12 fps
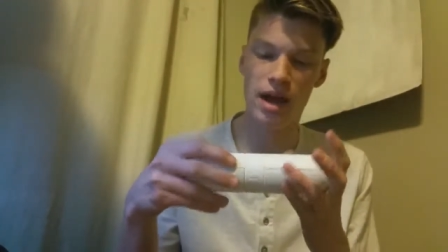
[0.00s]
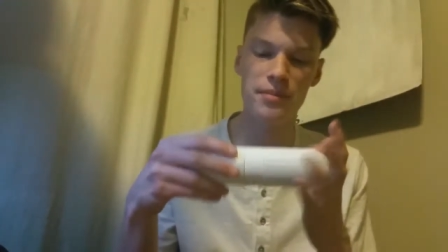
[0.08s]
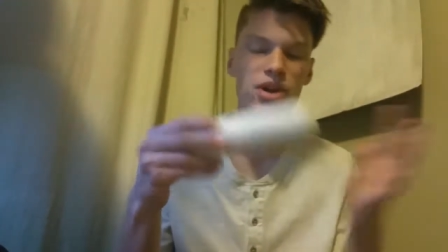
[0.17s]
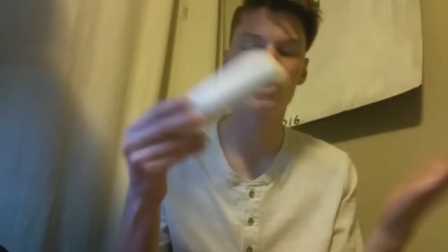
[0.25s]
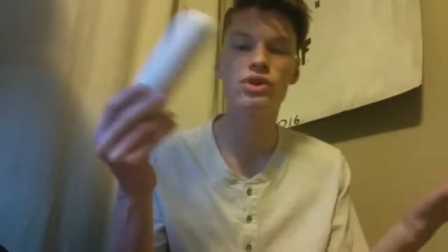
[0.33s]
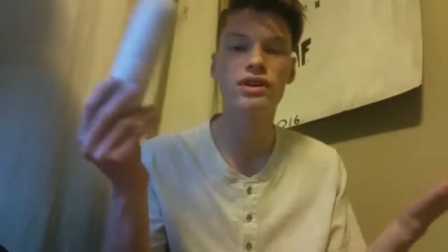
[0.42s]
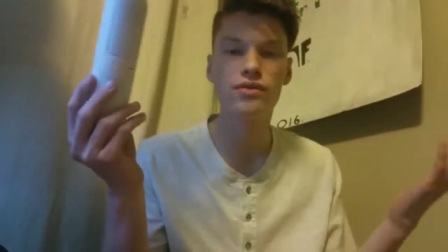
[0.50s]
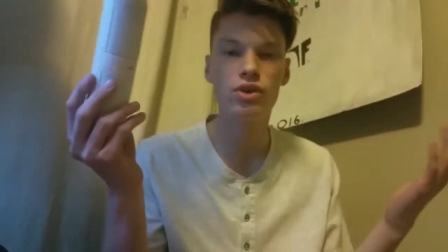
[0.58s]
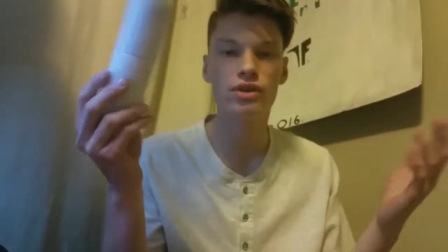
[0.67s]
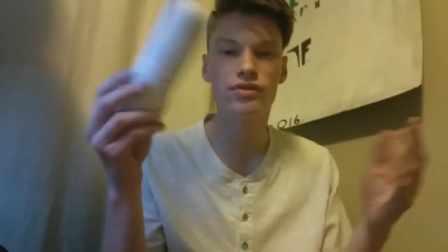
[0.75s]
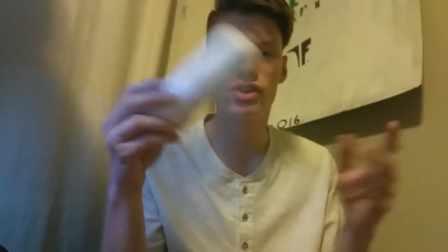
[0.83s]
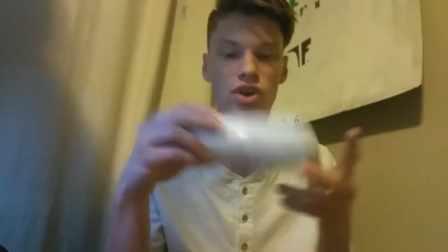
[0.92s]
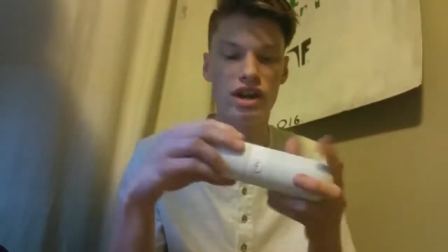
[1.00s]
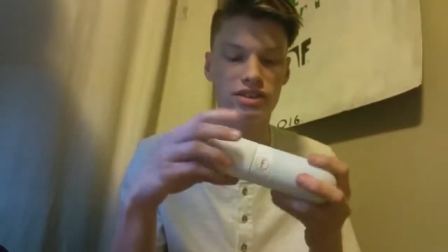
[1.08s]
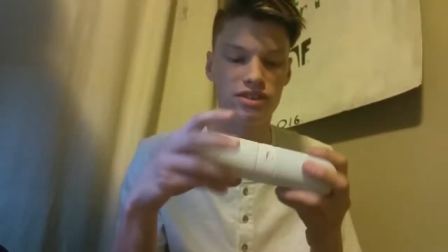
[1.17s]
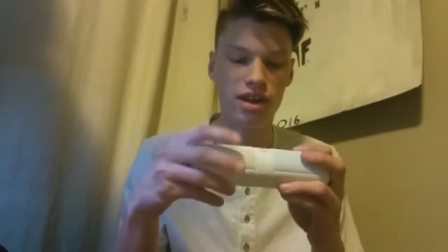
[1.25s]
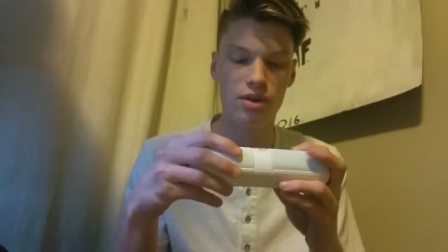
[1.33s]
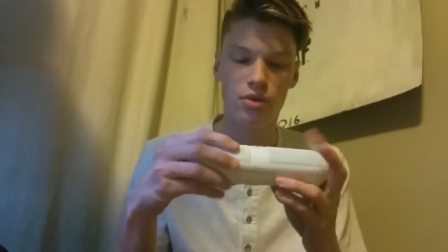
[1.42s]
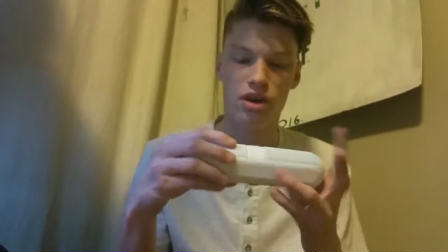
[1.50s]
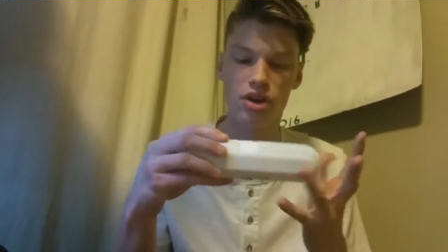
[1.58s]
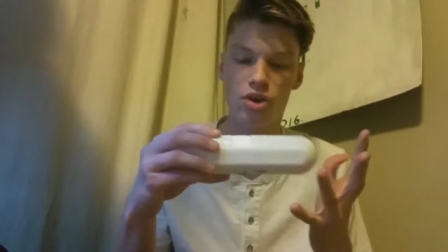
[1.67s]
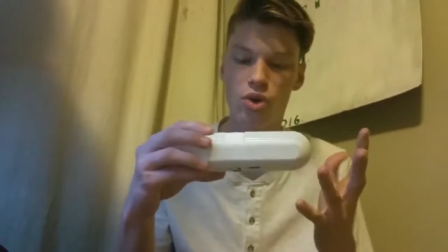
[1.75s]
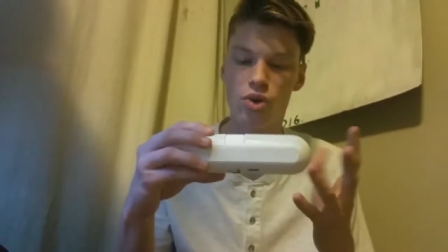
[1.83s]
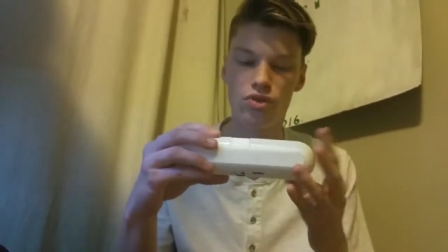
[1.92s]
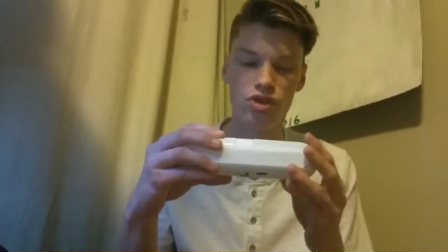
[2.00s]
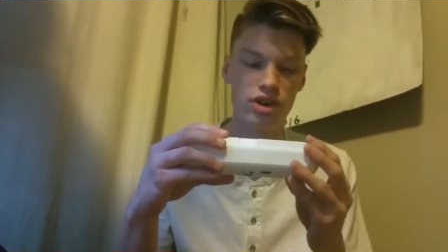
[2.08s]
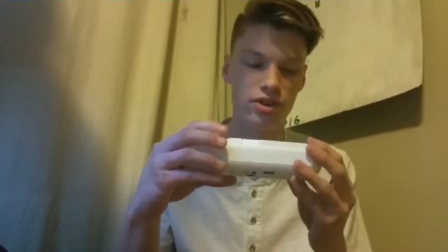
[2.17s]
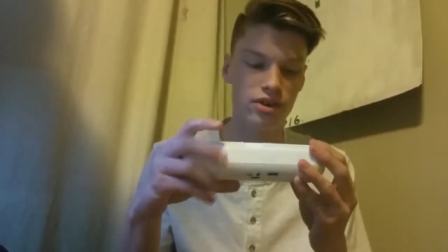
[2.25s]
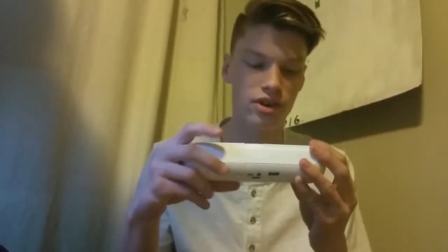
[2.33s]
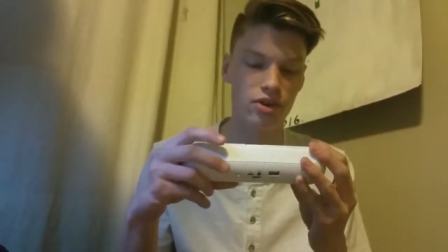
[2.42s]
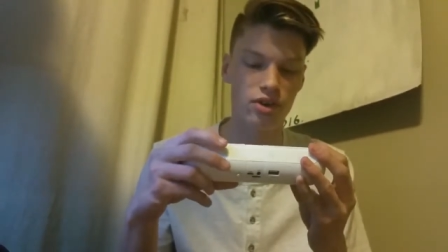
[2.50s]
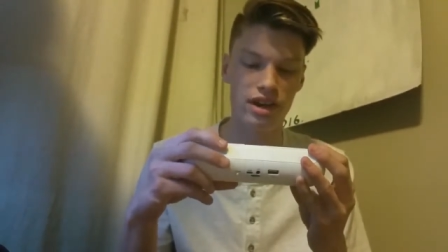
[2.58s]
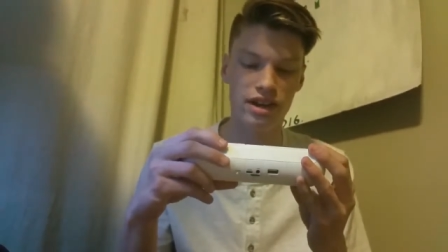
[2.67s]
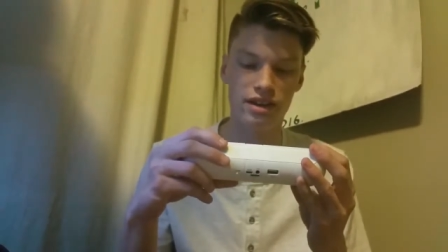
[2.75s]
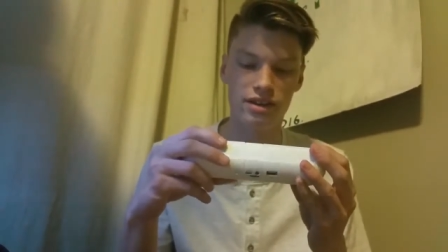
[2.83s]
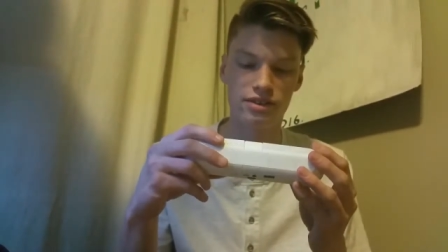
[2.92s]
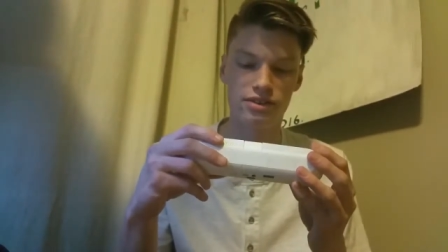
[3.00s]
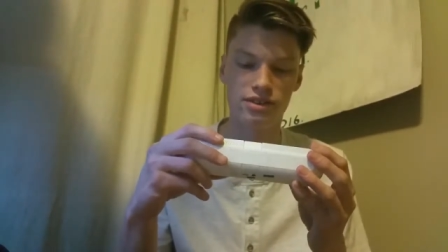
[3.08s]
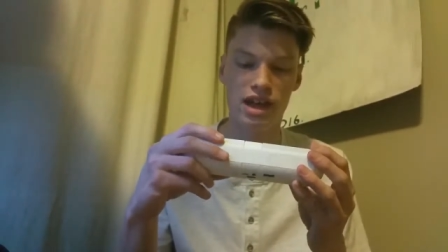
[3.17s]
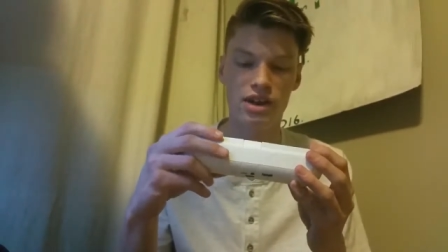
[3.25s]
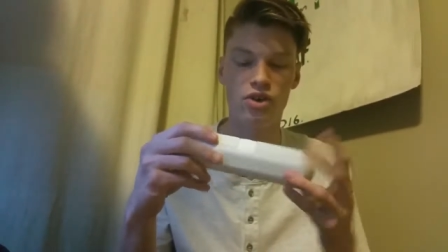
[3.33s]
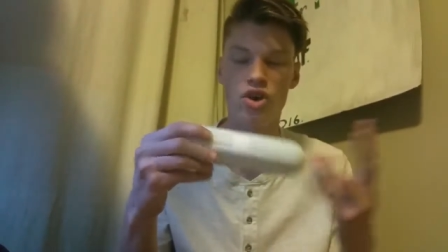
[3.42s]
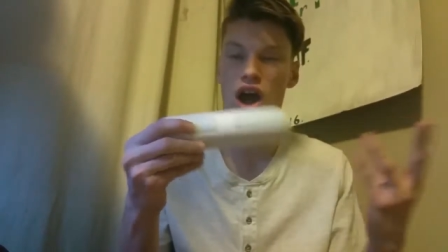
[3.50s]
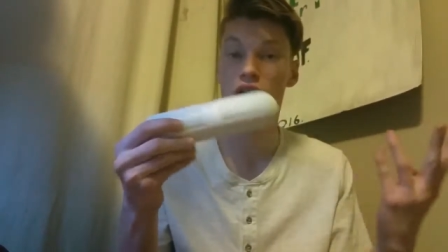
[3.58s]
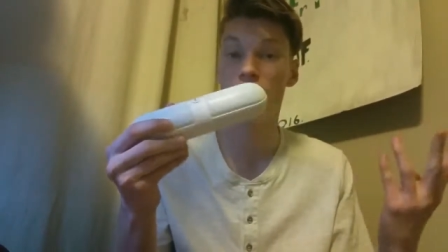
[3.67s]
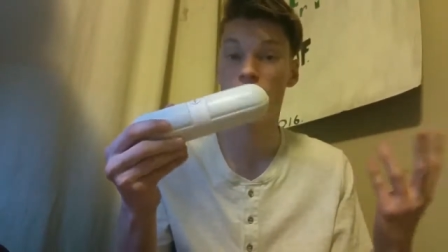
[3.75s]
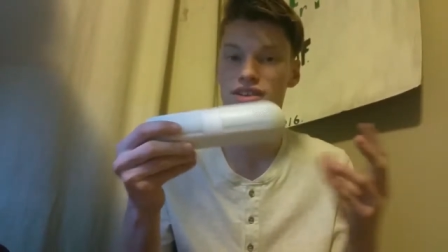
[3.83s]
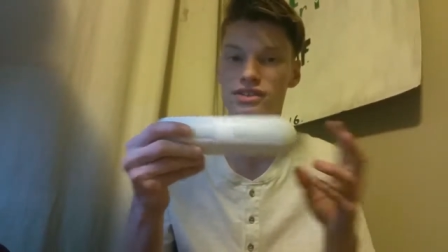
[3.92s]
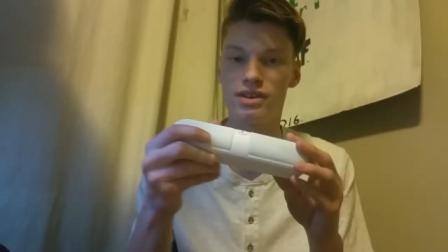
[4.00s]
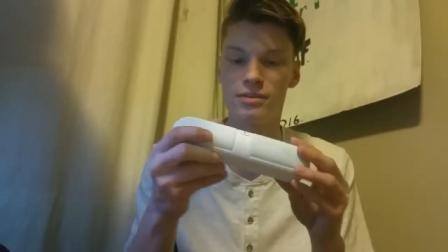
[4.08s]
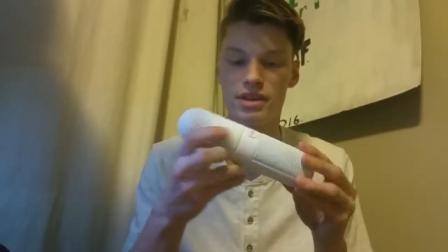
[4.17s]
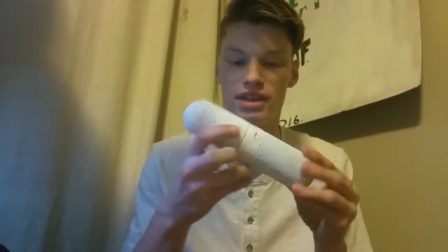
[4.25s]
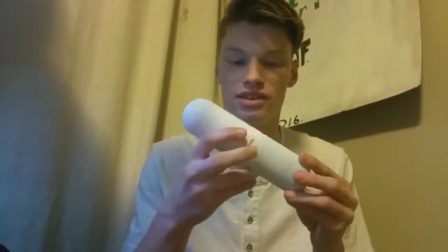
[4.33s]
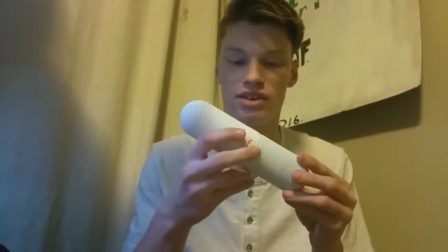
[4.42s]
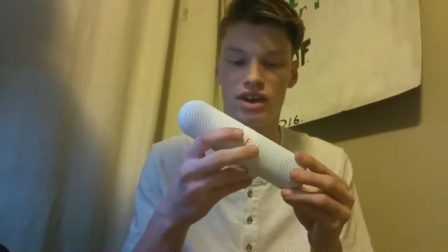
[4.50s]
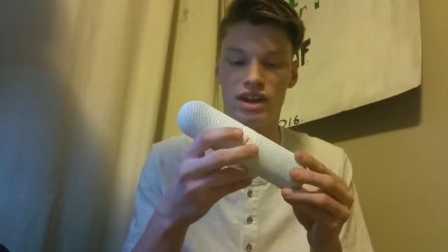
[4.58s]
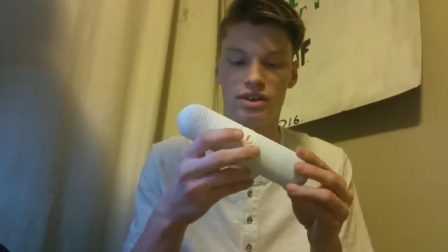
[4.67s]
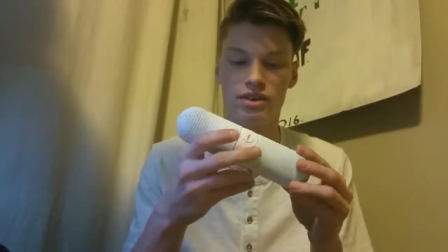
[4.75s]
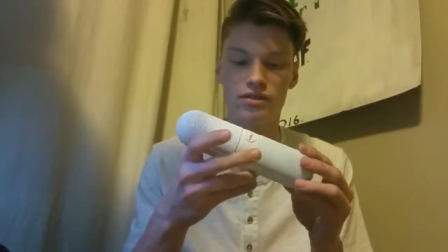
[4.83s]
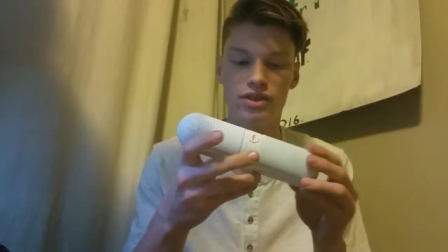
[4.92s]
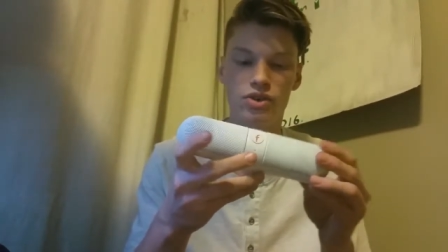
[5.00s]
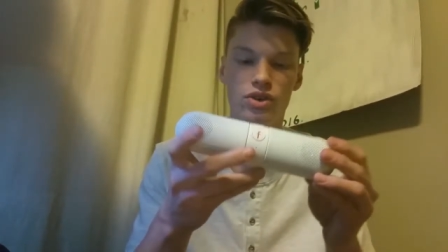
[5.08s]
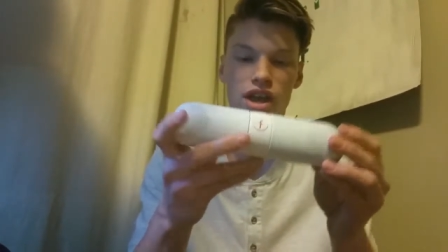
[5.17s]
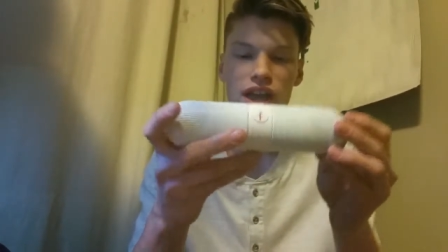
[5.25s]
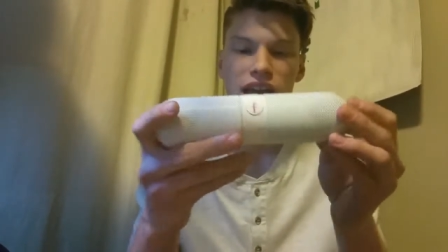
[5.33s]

I'm not doing a full review, I just kind of want to go over it real quick, because I don't know how long it's going to be until I get a review.